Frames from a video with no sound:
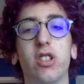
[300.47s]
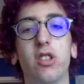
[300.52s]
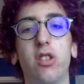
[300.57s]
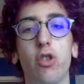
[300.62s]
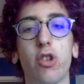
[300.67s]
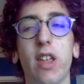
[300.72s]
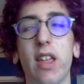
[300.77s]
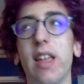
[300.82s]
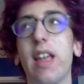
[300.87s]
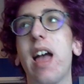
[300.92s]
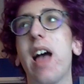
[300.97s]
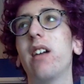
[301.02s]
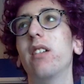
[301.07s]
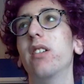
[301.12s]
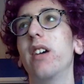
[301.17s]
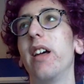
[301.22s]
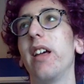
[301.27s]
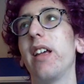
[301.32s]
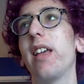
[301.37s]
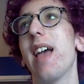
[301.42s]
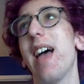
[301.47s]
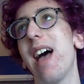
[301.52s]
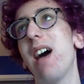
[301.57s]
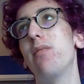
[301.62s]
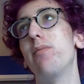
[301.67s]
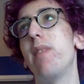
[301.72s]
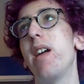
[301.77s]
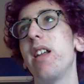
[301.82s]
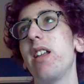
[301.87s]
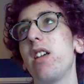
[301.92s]
looking at like how
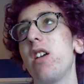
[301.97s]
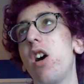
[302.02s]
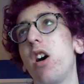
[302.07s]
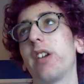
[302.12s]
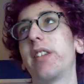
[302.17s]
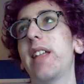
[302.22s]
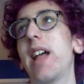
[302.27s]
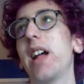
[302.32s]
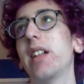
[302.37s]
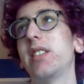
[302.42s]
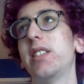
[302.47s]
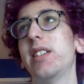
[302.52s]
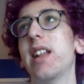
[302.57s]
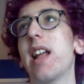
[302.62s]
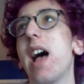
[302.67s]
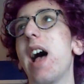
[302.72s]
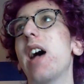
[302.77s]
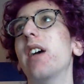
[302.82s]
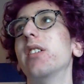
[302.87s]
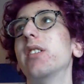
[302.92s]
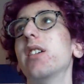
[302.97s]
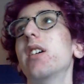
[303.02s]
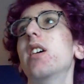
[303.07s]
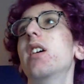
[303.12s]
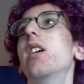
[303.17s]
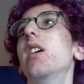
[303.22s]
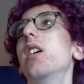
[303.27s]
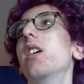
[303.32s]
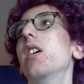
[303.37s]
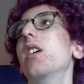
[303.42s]
many octets it has,
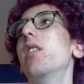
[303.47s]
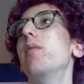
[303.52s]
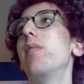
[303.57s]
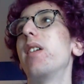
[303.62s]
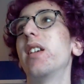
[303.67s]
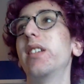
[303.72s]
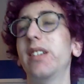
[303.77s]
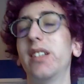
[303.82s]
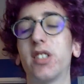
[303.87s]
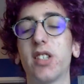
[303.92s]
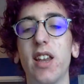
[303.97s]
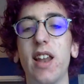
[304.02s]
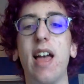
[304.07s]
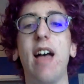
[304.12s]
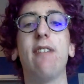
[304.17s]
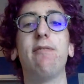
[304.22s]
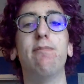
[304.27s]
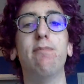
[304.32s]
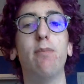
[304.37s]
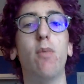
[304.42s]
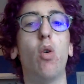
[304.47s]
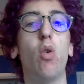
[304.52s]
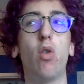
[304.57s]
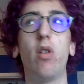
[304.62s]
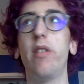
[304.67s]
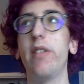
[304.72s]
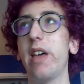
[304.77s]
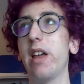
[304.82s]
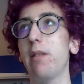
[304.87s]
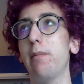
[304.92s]
because it's gonna have
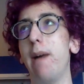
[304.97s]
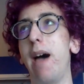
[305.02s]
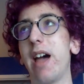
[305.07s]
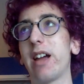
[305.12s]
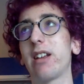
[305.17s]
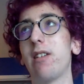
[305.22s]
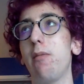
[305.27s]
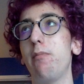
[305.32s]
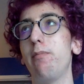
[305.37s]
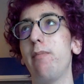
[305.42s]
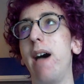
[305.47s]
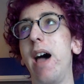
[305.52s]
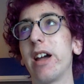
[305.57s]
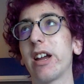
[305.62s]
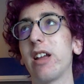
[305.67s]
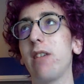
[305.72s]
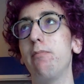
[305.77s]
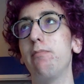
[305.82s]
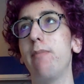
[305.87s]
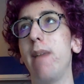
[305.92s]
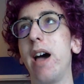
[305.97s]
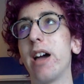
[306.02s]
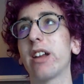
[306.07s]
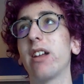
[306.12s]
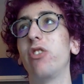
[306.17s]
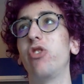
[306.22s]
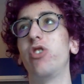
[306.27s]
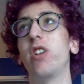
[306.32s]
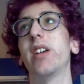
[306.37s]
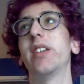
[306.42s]
more than a MAC
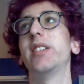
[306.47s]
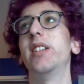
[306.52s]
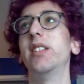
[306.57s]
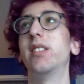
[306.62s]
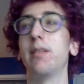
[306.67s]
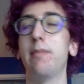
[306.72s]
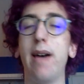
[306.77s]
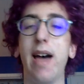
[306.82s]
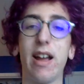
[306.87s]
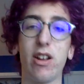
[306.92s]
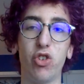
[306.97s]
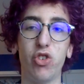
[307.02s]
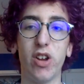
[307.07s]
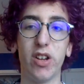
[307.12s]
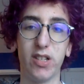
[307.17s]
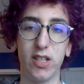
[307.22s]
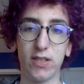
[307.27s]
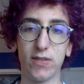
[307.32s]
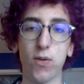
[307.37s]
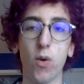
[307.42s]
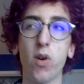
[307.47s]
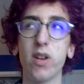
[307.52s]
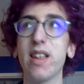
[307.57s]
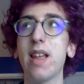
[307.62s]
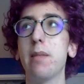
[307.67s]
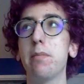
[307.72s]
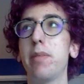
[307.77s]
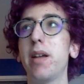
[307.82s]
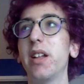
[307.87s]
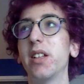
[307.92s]
address. Since a MAC address is
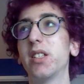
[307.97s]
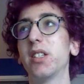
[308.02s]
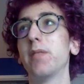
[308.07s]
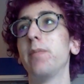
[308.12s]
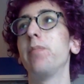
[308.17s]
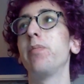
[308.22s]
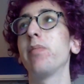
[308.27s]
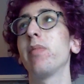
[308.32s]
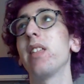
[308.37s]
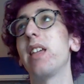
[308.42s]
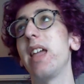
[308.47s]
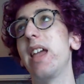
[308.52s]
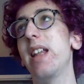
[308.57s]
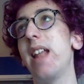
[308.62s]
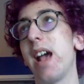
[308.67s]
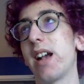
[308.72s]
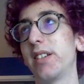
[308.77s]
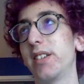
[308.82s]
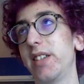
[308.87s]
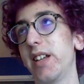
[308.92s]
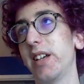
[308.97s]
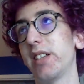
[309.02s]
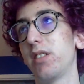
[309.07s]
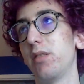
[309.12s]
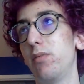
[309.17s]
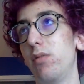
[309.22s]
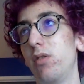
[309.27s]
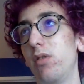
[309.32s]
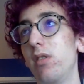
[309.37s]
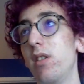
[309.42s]
48 bits in
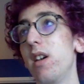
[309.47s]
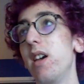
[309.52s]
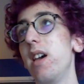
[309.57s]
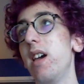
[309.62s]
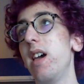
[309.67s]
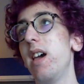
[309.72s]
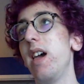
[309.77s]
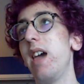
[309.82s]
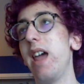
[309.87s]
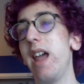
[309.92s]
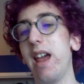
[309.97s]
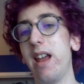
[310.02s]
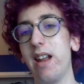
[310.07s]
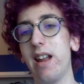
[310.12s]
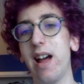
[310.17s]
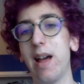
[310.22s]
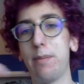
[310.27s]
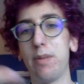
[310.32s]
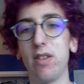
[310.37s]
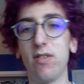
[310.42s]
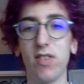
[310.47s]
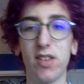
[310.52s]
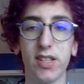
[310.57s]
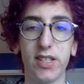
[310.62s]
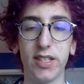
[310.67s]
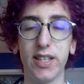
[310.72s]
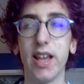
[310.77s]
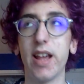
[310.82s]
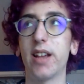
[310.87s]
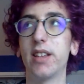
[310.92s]
hexadecimal, and
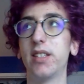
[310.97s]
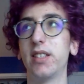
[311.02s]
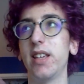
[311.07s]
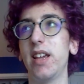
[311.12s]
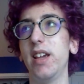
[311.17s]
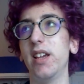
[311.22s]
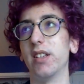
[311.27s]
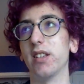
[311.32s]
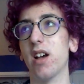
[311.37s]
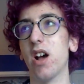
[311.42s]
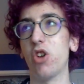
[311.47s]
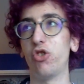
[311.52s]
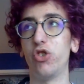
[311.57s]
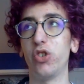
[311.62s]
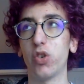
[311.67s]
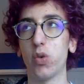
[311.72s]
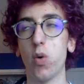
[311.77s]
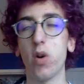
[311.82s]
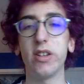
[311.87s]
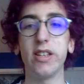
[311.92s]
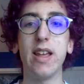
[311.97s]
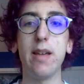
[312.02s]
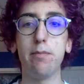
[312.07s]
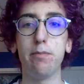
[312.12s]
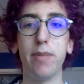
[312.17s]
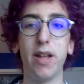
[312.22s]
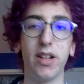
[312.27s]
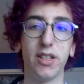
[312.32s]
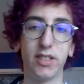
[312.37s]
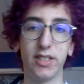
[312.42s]
IPv6 is 128
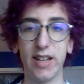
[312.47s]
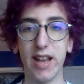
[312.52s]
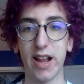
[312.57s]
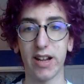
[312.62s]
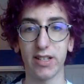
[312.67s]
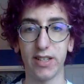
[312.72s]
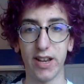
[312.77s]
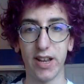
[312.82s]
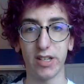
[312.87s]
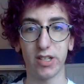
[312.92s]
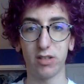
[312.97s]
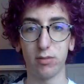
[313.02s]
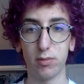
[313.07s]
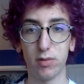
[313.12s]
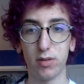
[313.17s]
bits in hexadecimal.